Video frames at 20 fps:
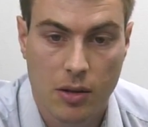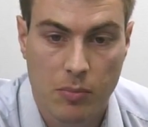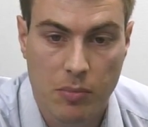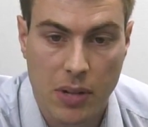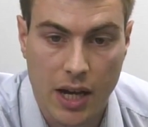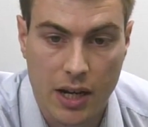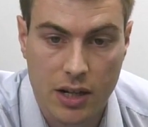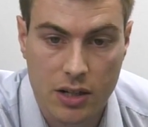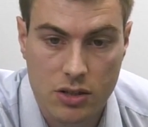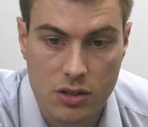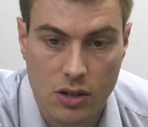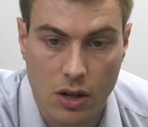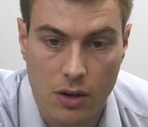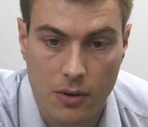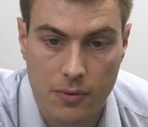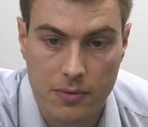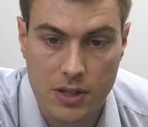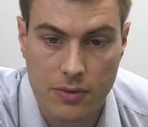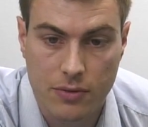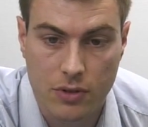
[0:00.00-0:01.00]
packs
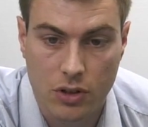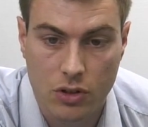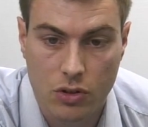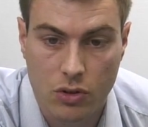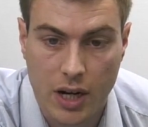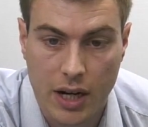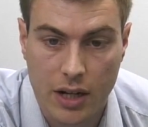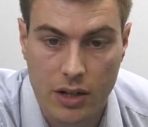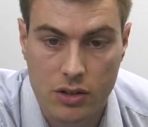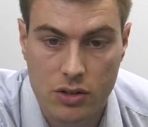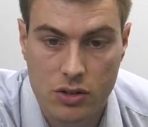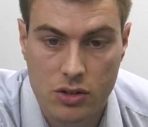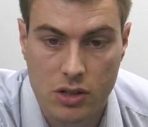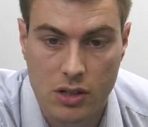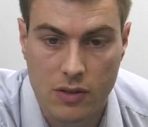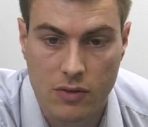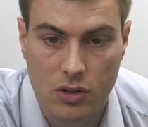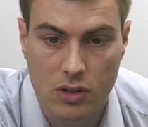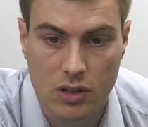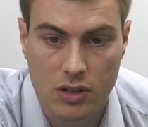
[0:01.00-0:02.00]
of different cranks. So
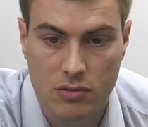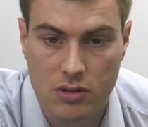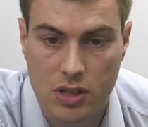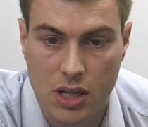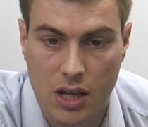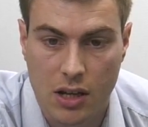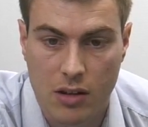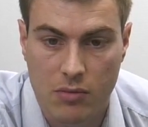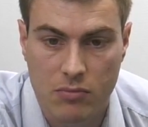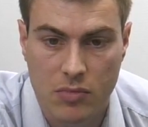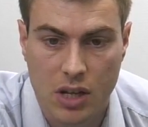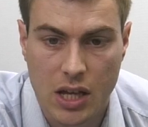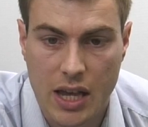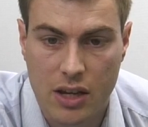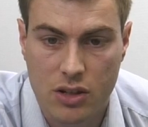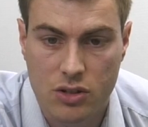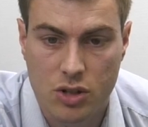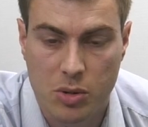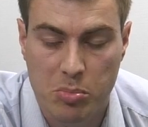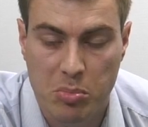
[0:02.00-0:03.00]
you've got
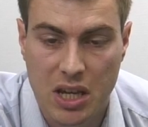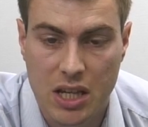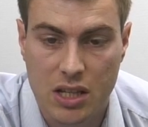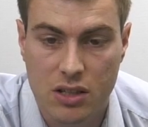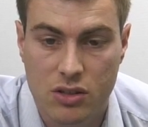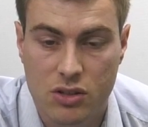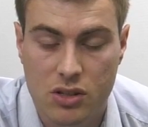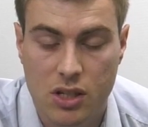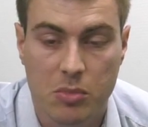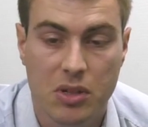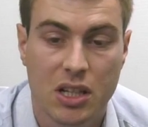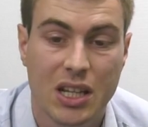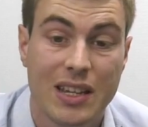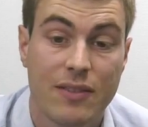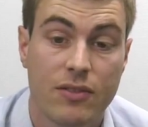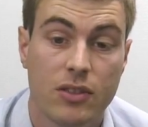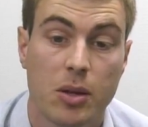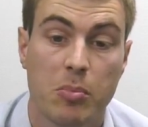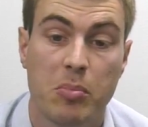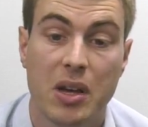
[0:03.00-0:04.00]
extra pins. I mean,
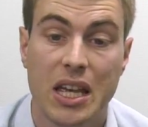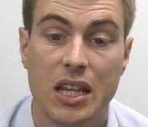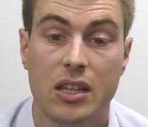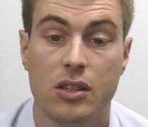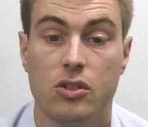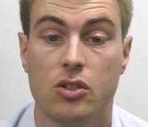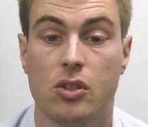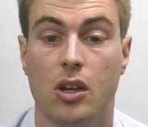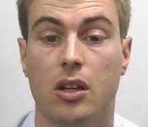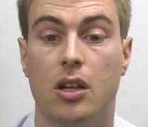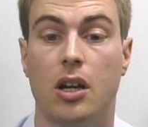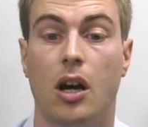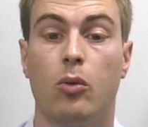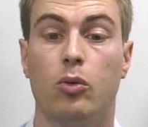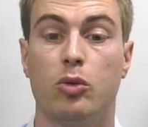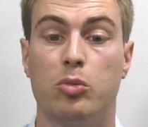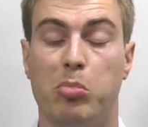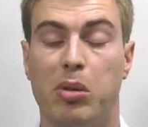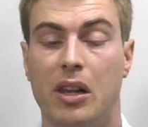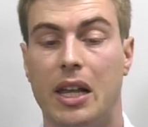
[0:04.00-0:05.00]
even the pins are
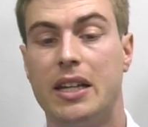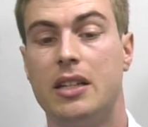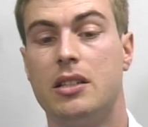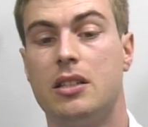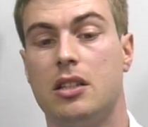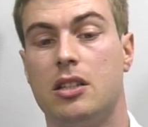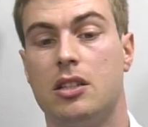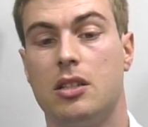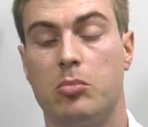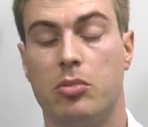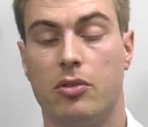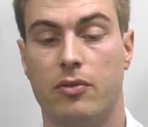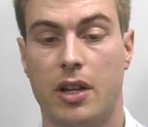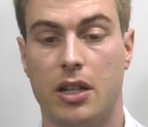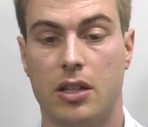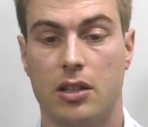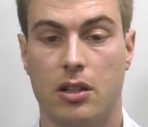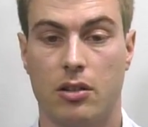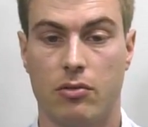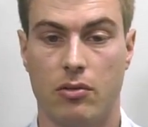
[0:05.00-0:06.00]
gold plated to
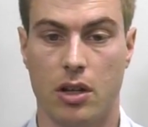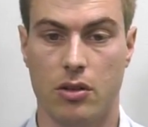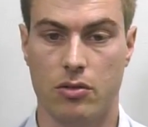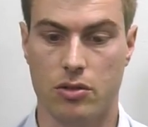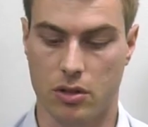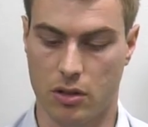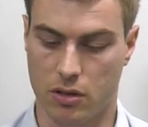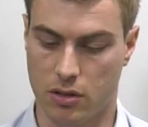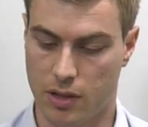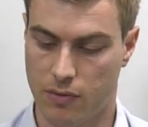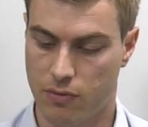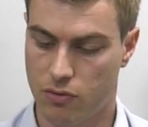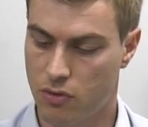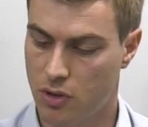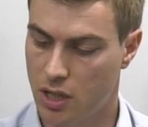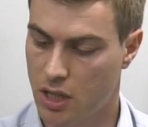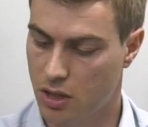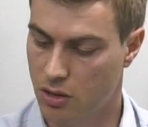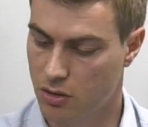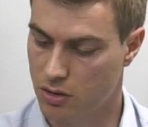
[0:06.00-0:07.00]
prevent corrosion. They've
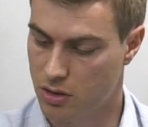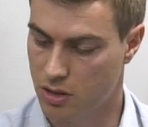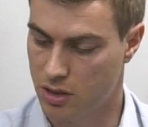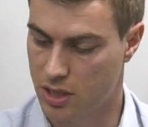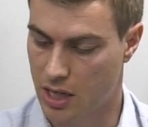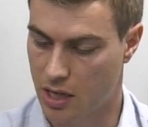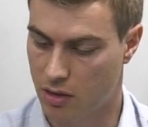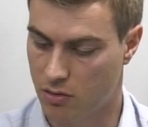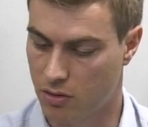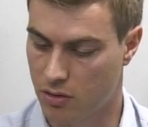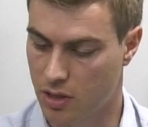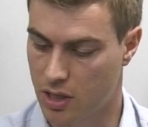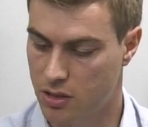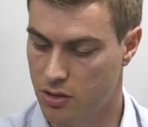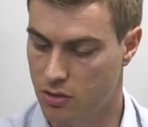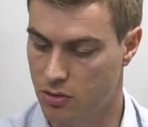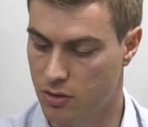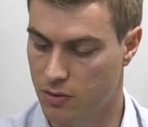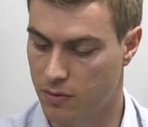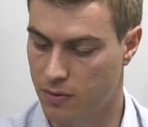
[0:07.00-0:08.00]
really gone to town on this
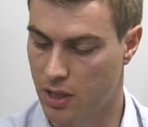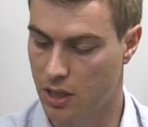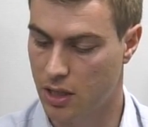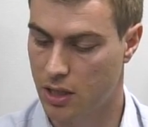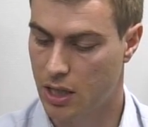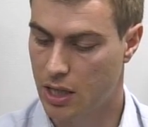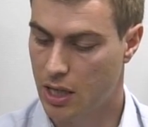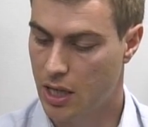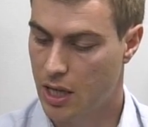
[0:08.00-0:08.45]
sort of thing.